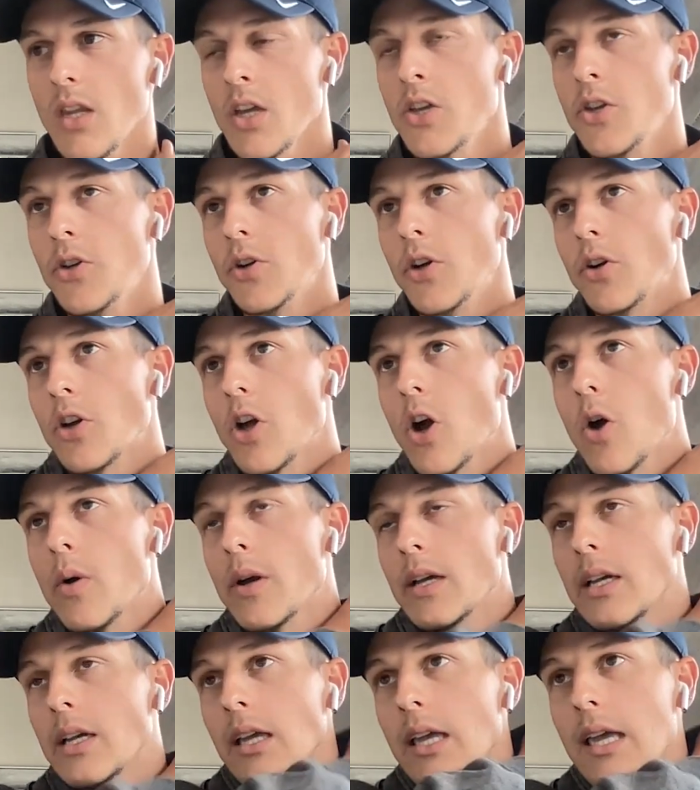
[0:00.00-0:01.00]
you know,
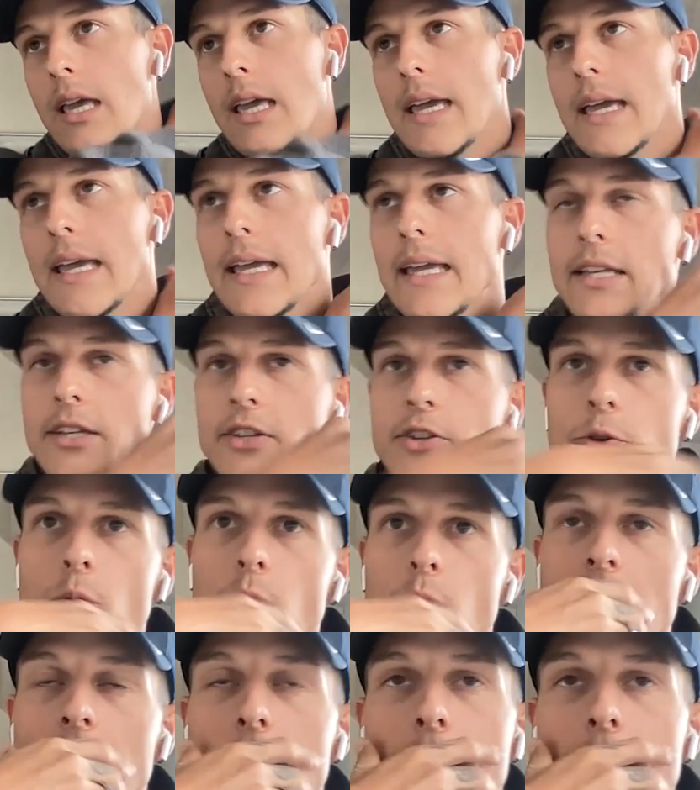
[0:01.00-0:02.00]
going
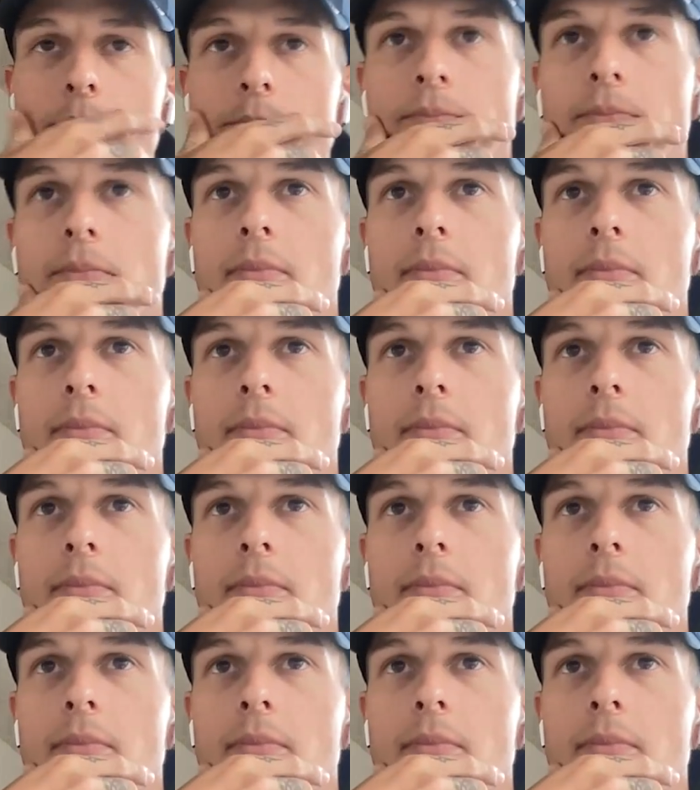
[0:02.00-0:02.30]
into it